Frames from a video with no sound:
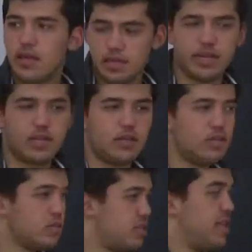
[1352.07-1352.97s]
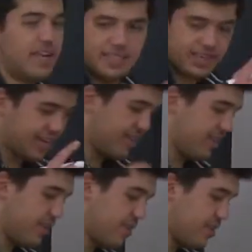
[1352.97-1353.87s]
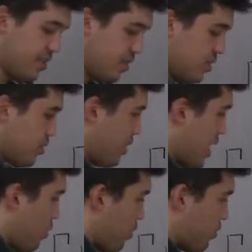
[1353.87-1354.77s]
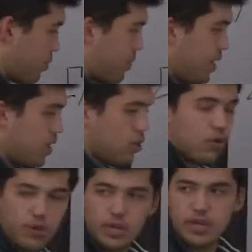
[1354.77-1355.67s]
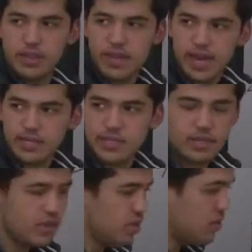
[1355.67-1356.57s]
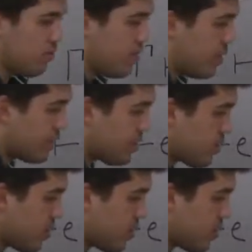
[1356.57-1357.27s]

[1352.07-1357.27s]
Exactly, exactly. So now we would be unioning that with this.